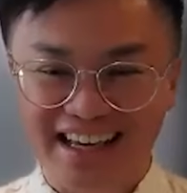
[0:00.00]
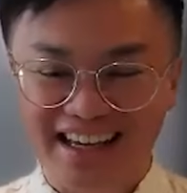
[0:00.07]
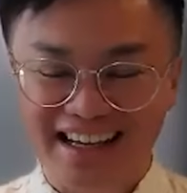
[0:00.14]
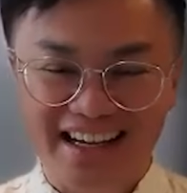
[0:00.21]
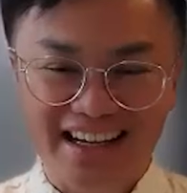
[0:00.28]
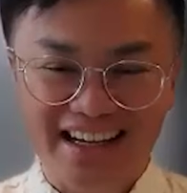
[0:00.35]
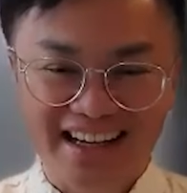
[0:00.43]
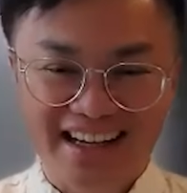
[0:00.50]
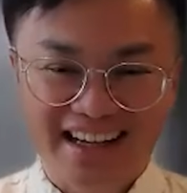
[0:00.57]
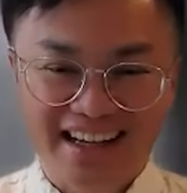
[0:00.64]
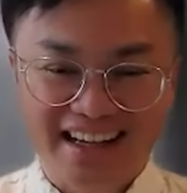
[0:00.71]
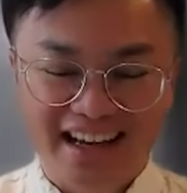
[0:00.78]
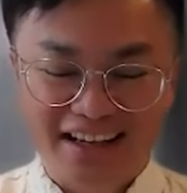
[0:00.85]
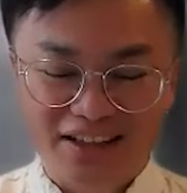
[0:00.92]
again,
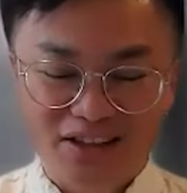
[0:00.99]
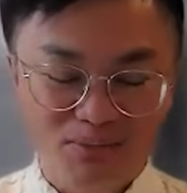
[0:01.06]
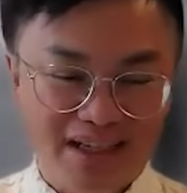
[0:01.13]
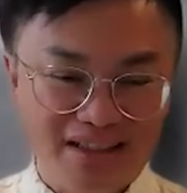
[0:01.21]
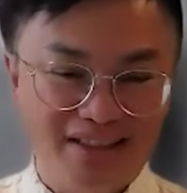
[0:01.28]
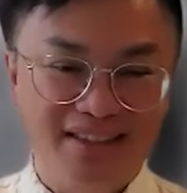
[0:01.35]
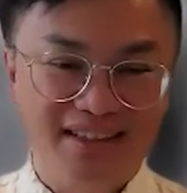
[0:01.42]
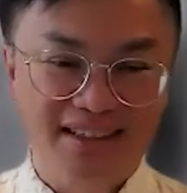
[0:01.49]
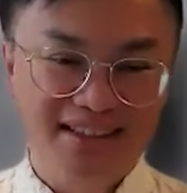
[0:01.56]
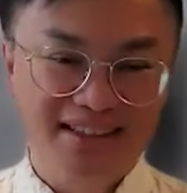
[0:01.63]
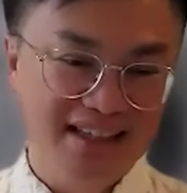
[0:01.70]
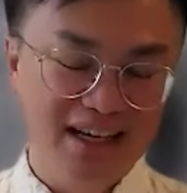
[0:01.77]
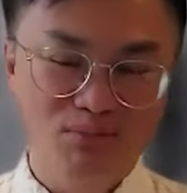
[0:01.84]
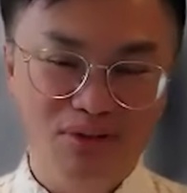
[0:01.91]
you mentioned the
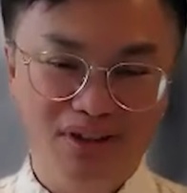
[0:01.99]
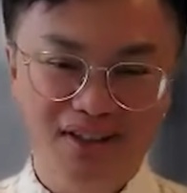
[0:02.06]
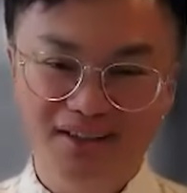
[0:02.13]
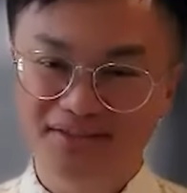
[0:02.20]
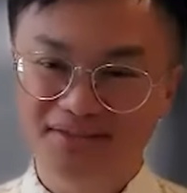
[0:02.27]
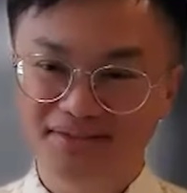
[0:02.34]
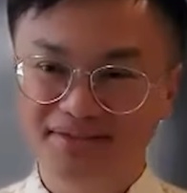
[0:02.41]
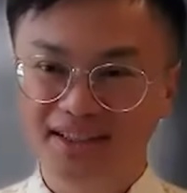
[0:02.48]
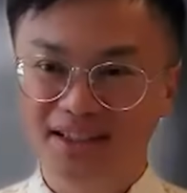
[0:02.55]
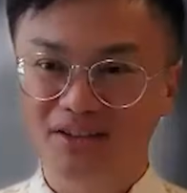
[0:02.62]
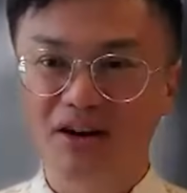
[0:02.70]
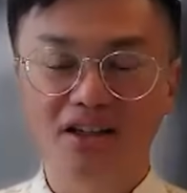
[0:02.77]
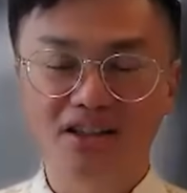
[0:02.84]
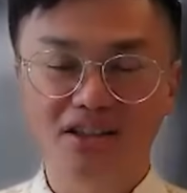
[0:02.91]
example of
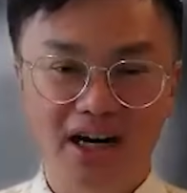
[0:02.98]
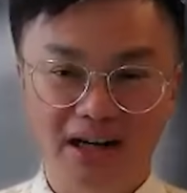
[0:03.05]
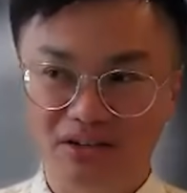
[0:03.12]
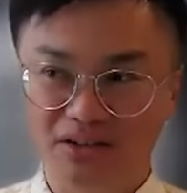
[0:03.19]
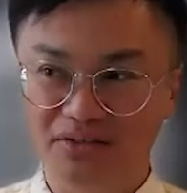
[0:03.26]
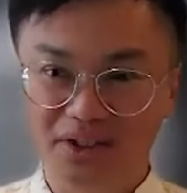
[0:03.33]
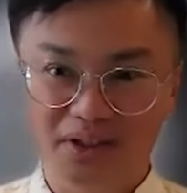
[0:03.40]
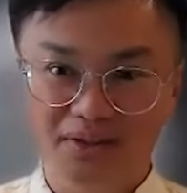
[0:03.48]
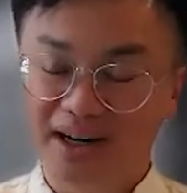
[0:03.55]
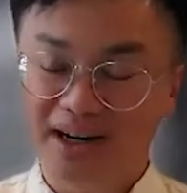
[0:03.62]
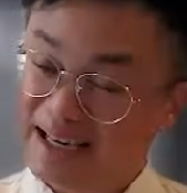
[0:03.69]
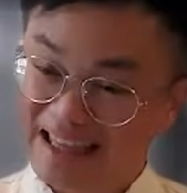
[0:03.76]
contract review.